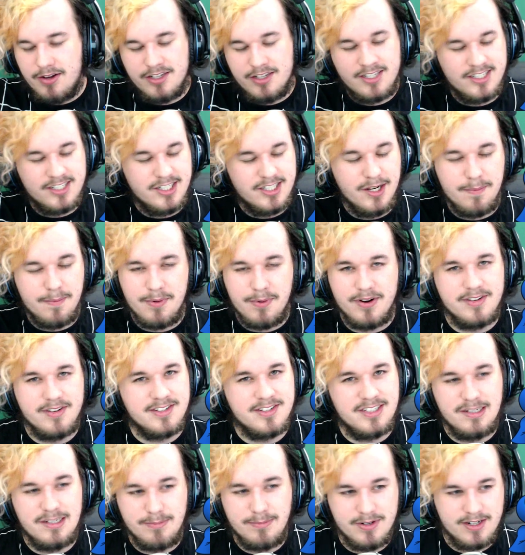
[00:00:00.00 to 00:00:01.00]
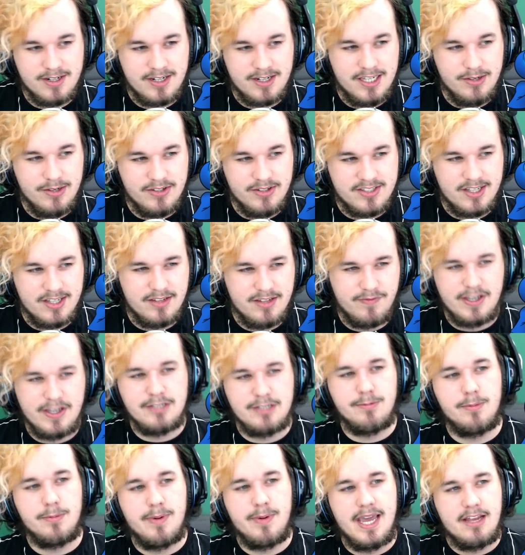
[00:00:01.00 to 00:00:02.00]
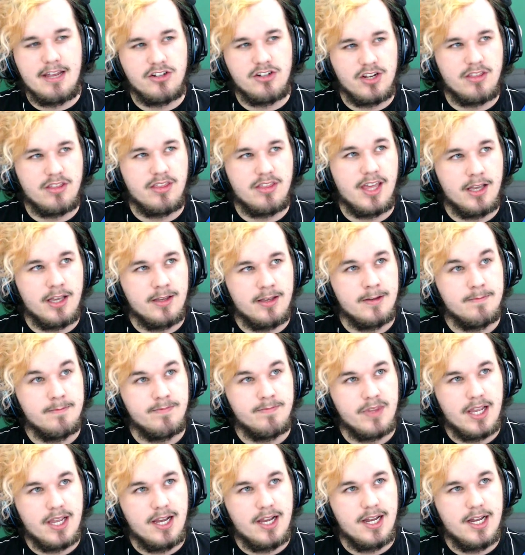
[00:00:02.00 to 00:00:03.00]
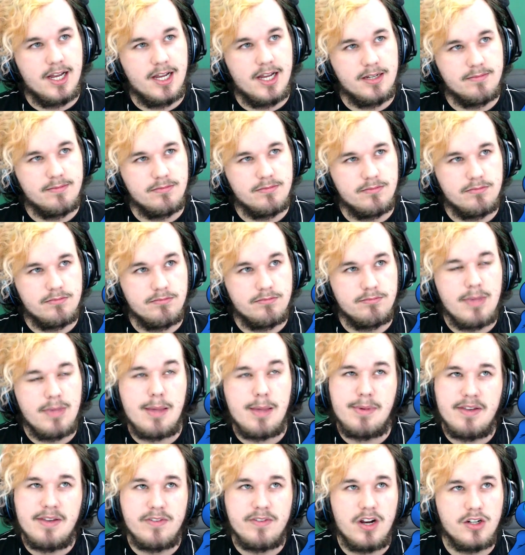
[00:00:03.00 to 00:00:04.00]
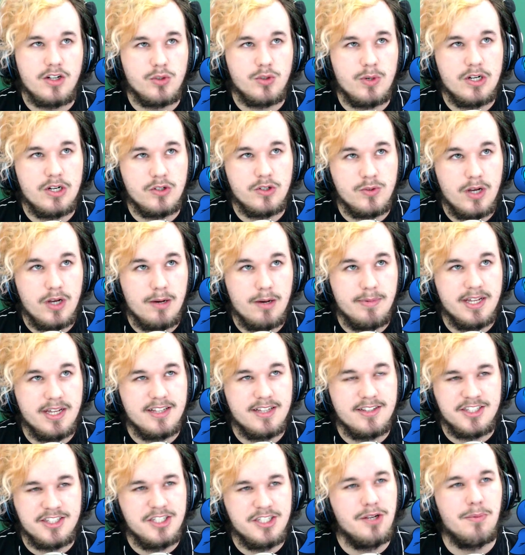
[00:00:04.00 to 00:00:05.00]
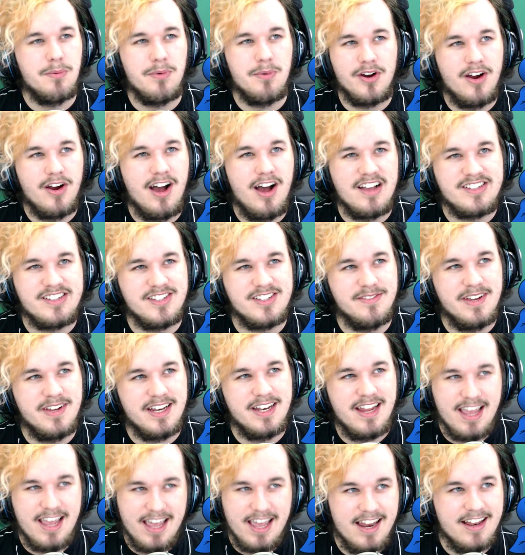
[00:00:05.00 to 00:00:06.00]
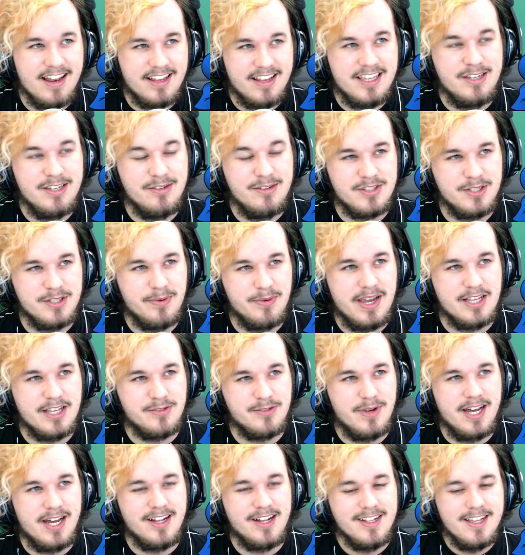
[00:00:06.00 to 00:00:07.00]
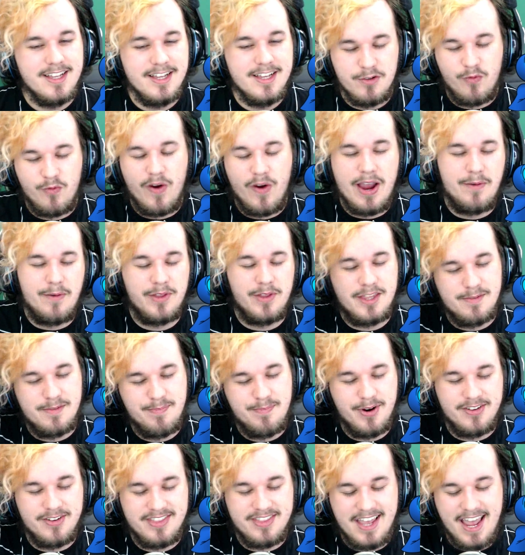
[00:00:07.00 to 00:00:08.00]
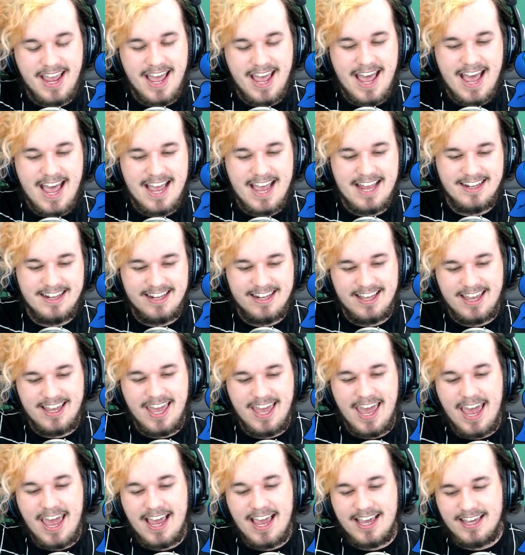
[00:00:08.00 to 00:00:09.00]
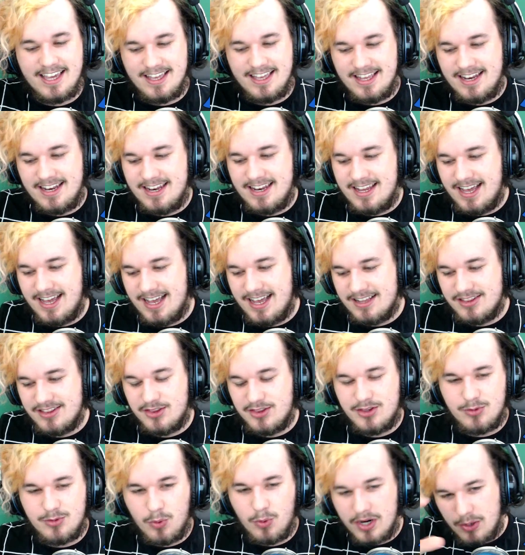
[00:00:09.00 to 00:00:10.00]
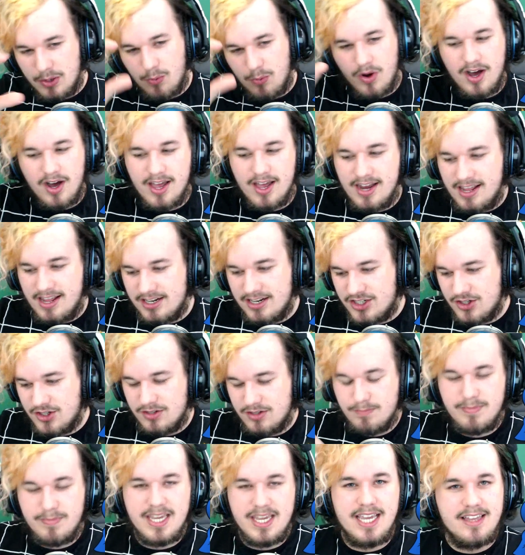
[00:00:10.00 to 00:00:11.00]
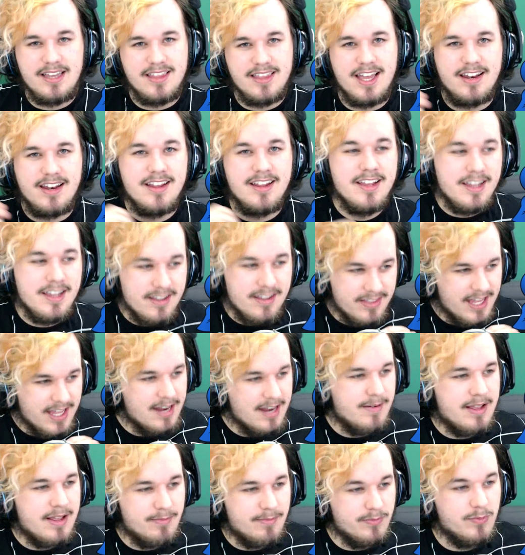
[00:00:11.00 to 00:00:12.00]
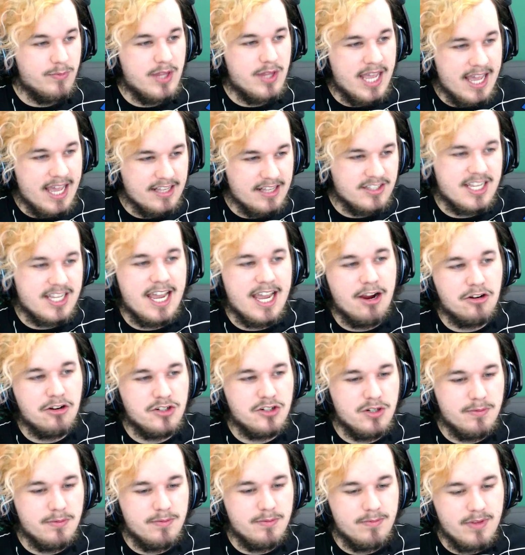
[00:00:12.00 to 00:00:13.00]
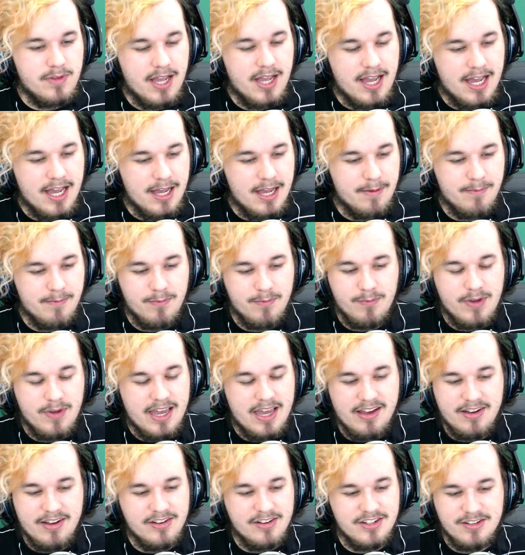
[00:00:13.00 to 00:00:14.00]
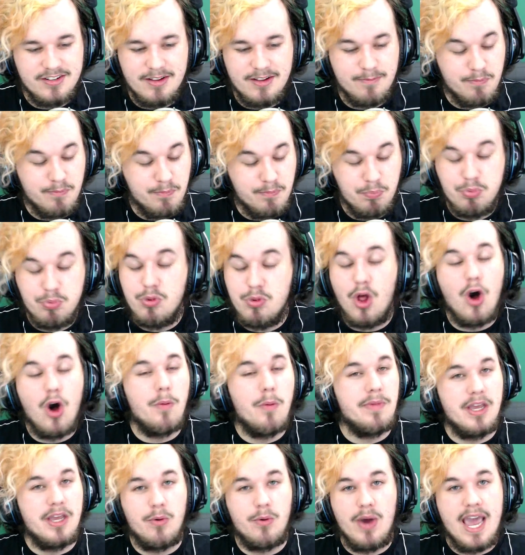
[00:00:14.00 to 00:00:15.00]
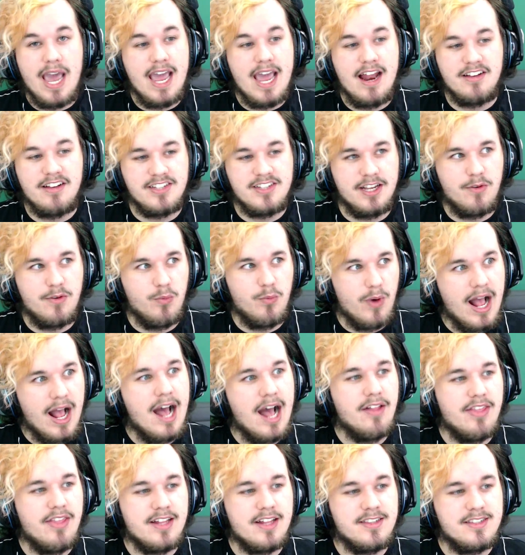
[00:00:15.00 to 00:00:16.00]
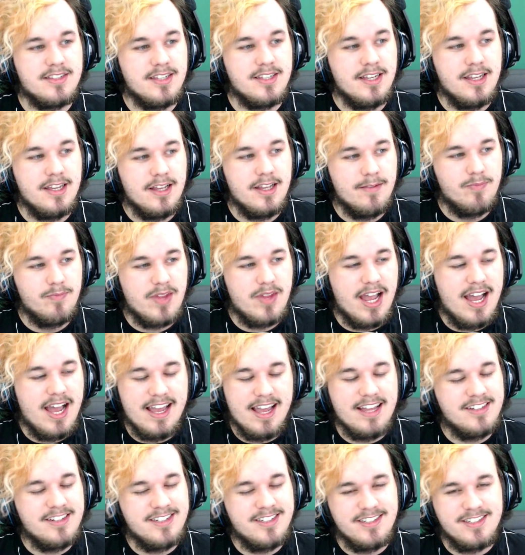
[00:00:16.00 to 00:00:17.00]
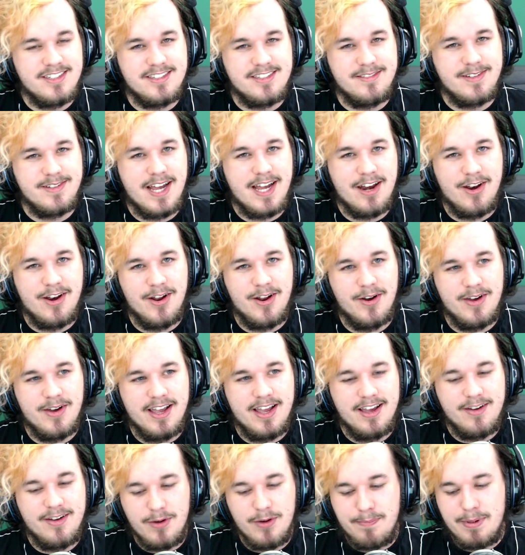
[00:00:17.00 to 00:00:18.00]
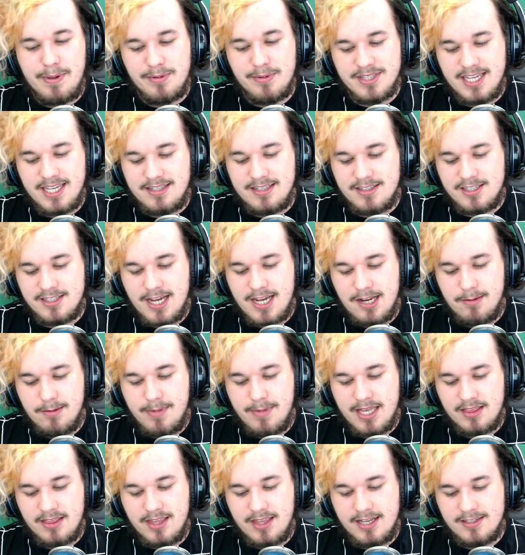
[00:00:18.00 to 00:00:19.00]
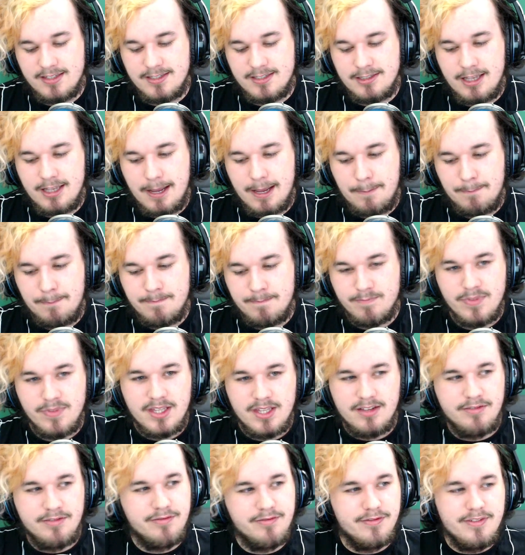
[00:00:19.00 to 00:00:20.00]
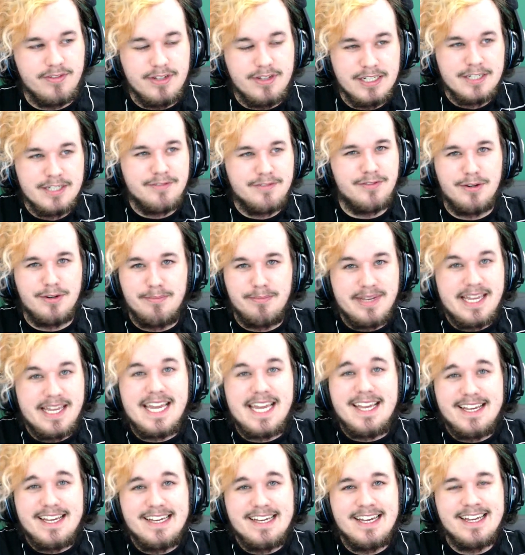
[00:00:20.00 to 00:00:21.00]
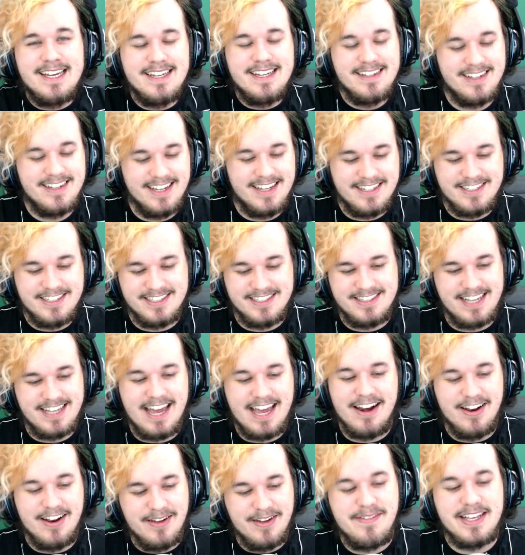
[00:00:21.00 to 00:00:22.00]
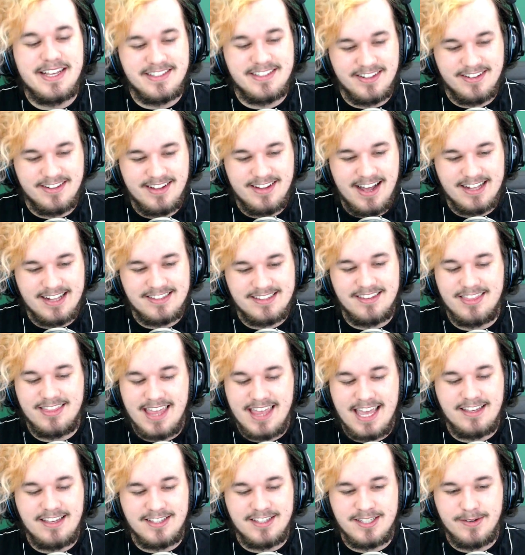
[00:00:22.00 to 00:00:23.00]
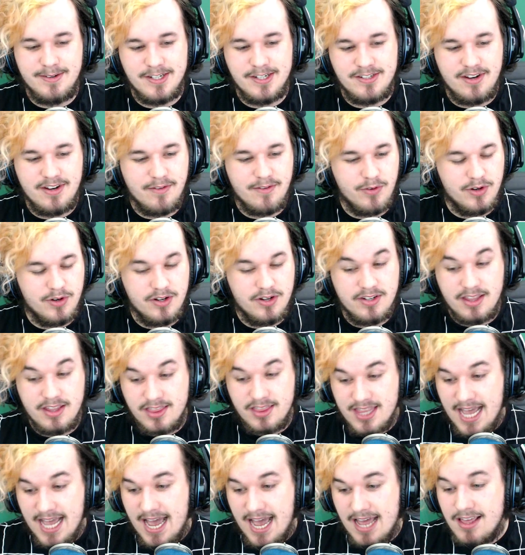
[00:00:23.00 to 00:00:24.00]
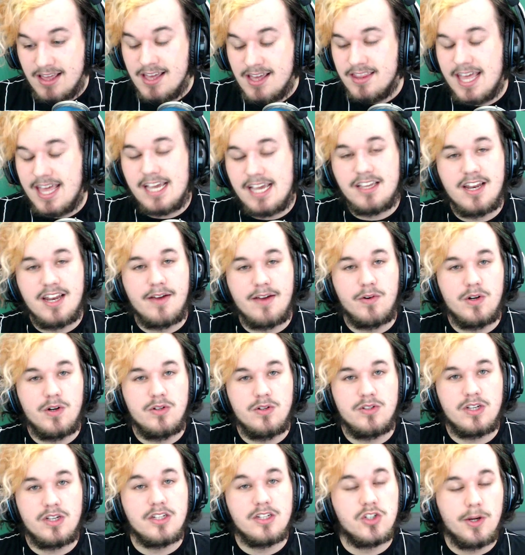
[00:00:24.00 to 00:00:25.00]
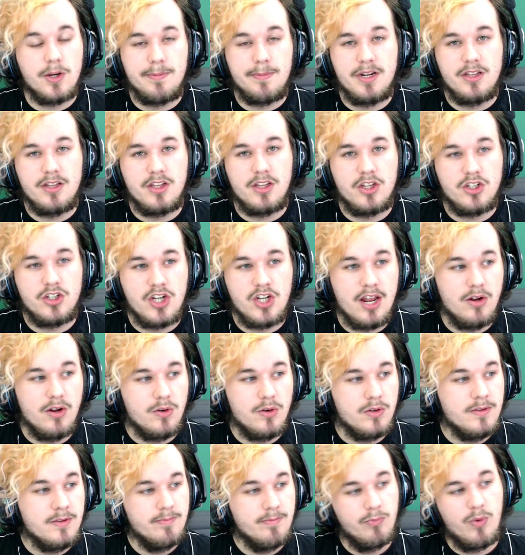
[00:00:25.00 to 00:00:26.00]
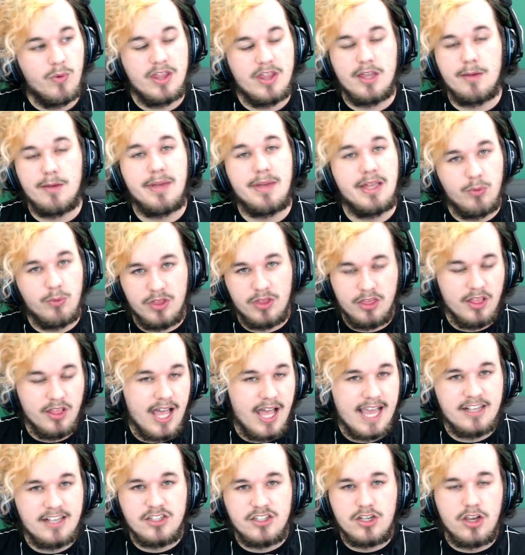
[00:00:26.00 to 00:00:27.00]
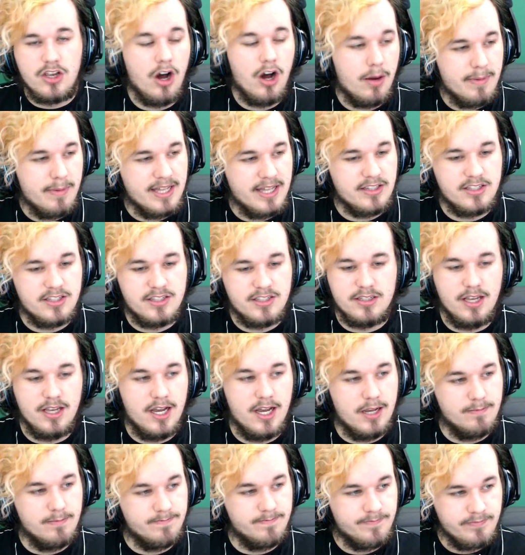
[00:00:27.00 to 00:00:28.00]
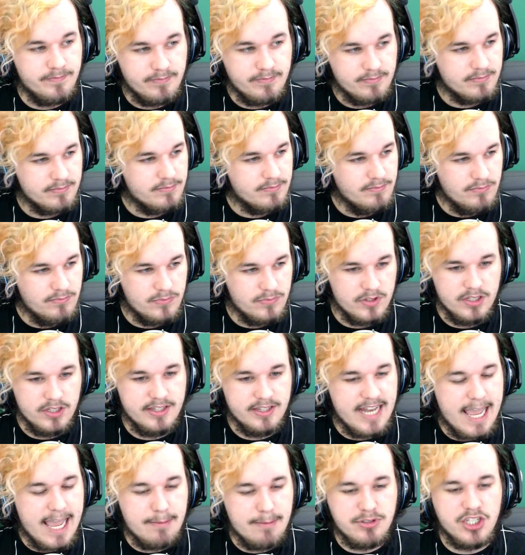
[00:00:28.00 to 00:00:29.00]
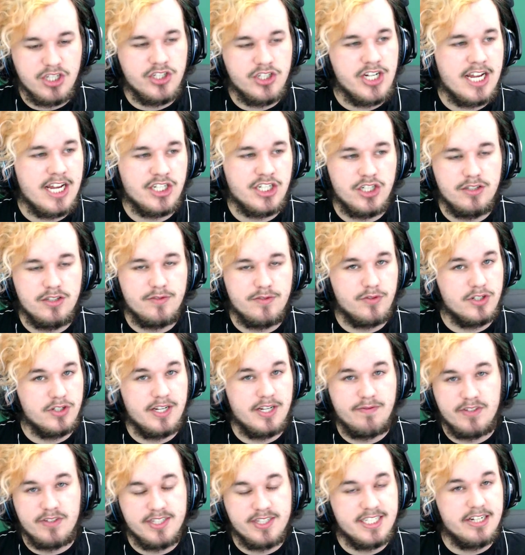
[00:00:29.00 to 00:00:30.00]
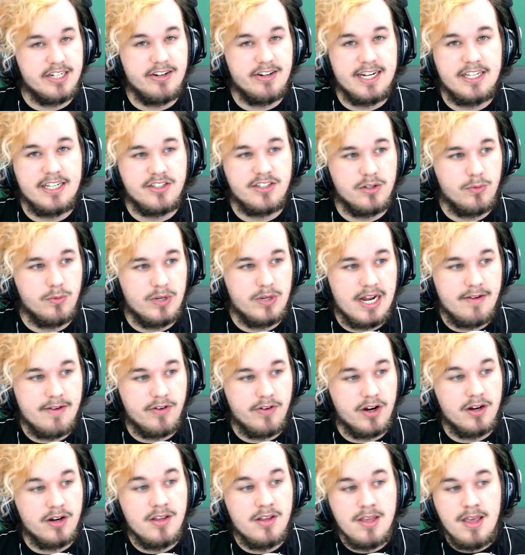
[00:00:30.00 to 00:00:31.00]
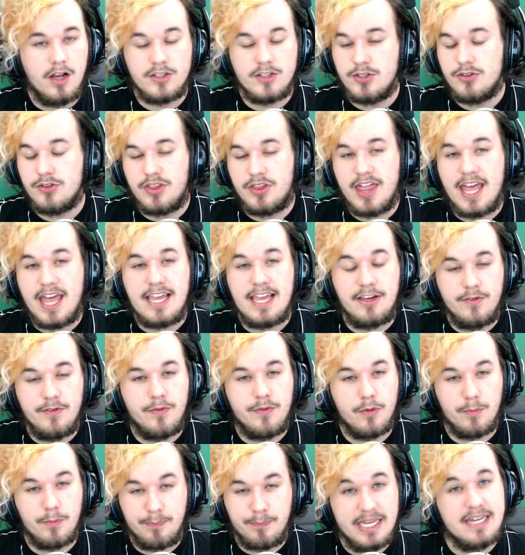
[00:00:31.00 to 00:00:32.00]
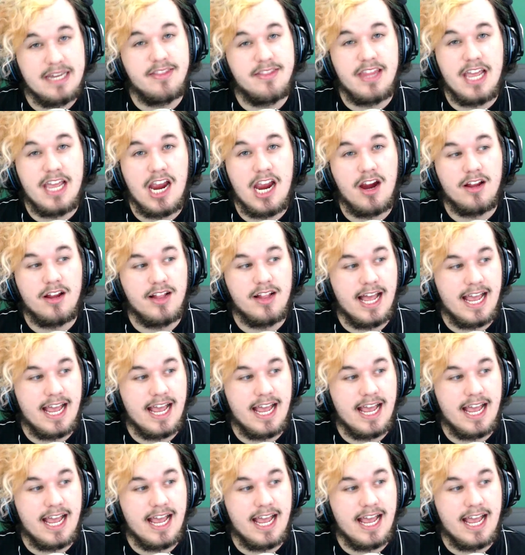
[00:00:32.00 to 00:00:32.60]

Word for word: Super super cute. It's on the Facebook page, I think, um maybe even on Twitter as well, but super awesome and in a cutesy way as well. Rake with his birthday hat and the cake and uh twenty-one, and it showed me, and then then his character. um it, it blew me away, and I was like, wow, that's uh, it's just, I don't know, when people take the time to make things, it's like, for me, it just, I don't know, it means a lot. So thank you so much to everyone who did that. Thank you to everyone who's contributed to the channel, whether it be with likes, comments, um name suggestions for different series or whatever. Also, thank you for being there.